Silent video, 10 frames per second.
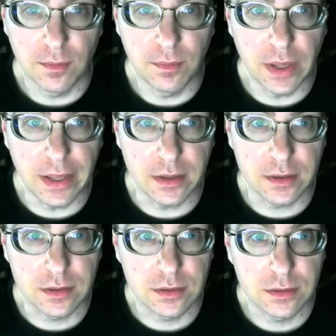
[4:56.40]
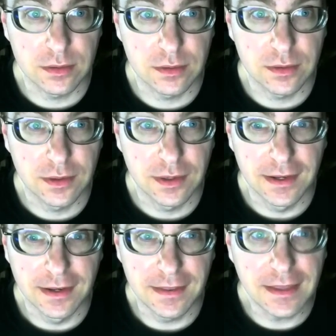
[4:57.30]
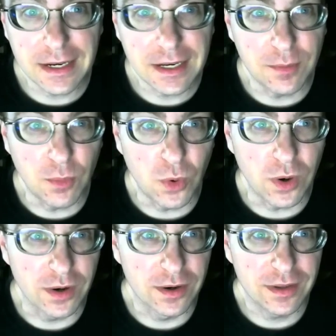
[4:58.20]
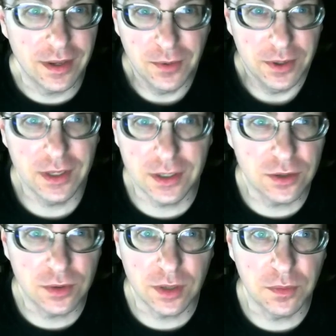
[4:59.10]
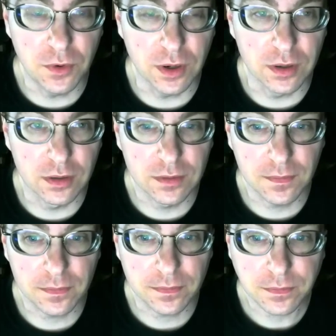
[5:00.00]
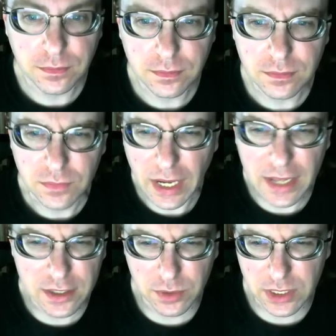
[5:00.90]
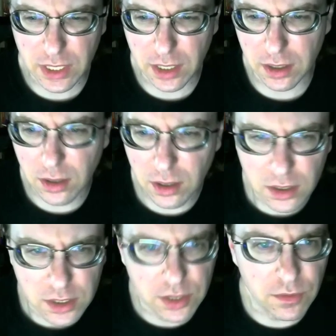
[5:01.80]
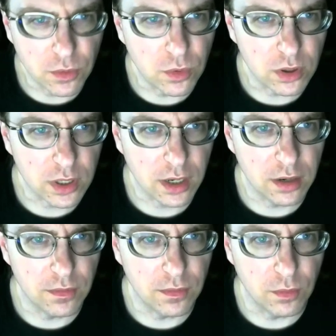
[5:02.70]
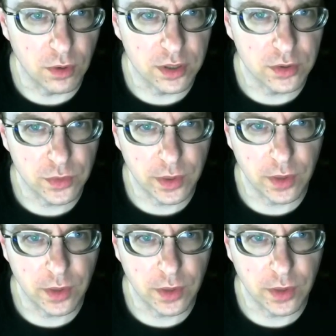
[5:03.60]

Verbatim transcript: but they need more. They really do need more. As I was saying, Civil War kind of worked its way